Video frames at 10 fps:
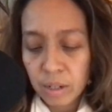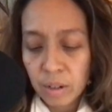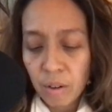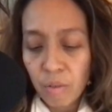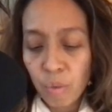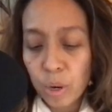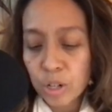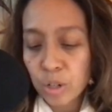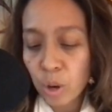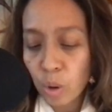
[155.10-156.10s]
of which
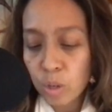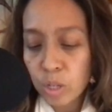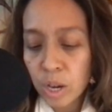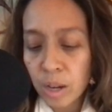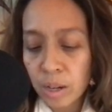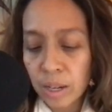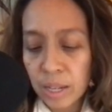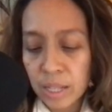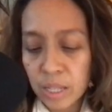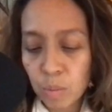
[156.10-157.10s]
no tongue
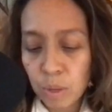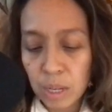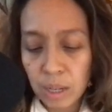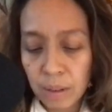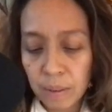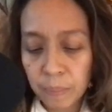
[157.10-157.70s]
can speak.